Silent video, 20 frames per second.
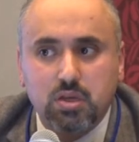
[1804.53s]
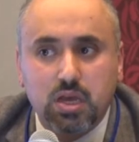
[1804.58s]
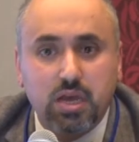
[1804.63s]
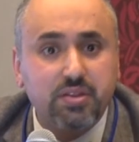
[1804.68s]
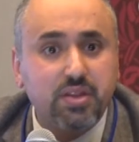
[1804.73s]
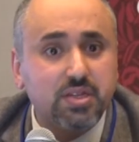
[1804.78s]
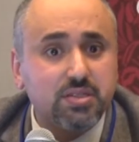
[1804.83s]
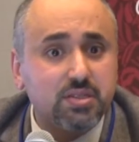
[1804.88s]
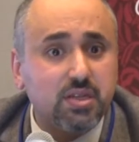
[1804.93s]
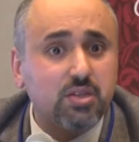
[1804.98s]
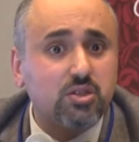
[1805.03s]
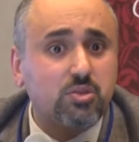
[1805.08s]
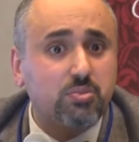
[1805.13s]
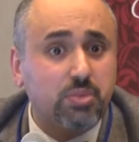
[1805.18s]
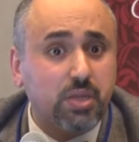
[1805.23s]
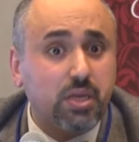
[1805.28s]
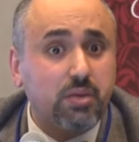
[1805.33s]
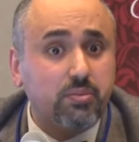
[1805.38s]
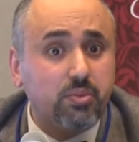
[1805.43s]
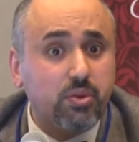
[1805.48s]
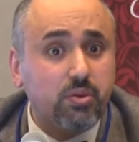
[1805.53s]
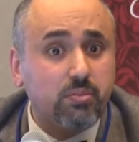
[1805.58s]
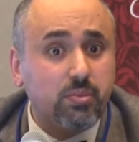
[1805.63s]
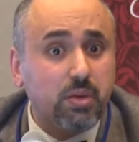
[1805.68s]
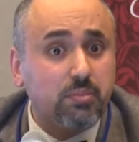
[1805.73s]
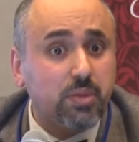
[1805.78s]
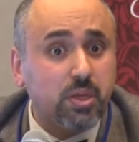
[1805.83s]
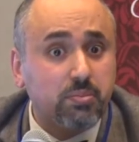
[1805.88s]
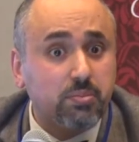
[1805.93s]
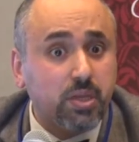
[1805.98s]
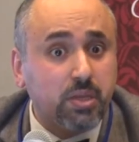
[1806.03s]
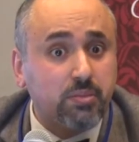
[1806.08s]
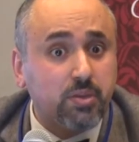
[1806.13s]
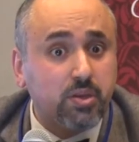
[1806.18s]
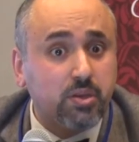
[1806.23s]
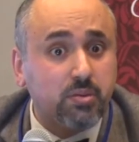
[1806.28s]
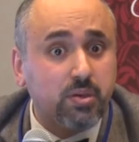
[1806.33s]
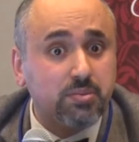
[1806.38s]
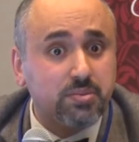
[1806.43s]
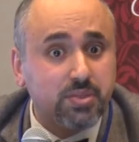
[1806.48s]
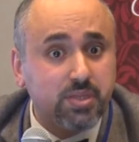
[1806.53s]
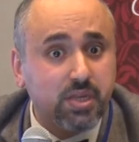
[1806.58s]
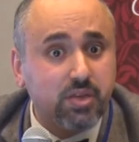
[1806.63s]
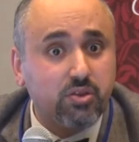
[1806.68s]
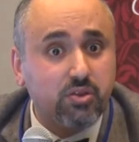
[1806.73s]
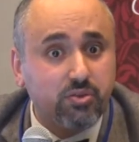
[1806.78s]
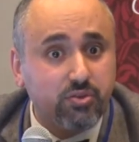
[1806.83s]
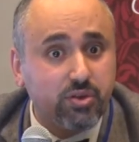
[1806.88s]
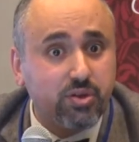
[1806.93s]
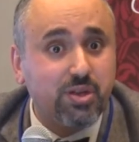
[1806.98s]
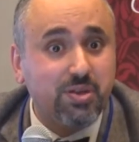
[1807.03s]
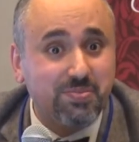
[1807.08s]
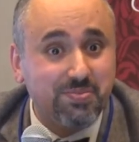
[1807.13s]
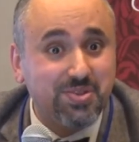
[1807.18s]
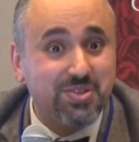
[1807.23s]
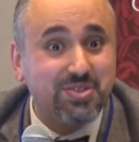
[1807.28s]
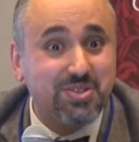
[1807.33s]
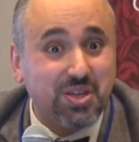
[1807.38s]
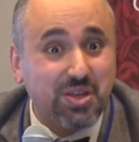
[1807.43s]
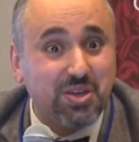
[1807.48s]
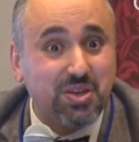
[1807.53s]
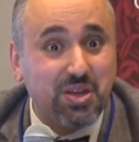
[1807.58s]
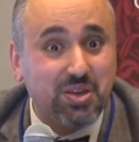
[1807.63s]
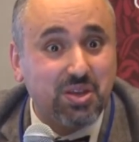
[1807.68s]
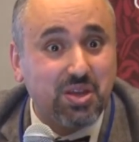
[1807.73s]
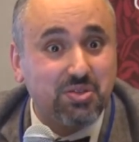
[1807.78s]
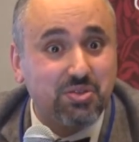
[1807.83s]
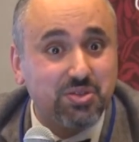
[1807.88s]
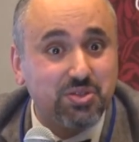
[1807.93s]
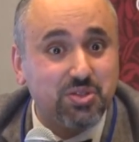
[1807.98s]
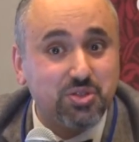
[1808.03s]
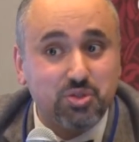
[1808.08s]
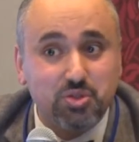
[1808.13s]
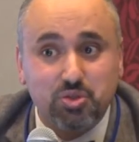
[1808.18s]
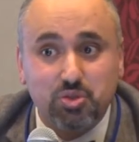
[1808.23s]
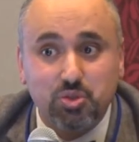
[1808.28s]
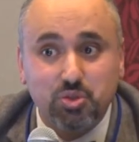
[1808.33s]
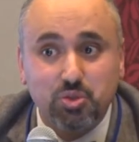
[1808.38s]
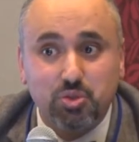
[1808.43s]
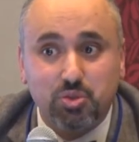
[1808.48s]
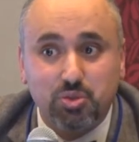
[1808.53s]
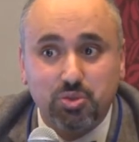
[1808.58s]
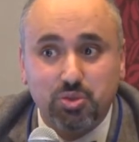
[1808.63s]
And that's not to blame them. I'm not blaming them. I'm saying they're very busy, and this is new.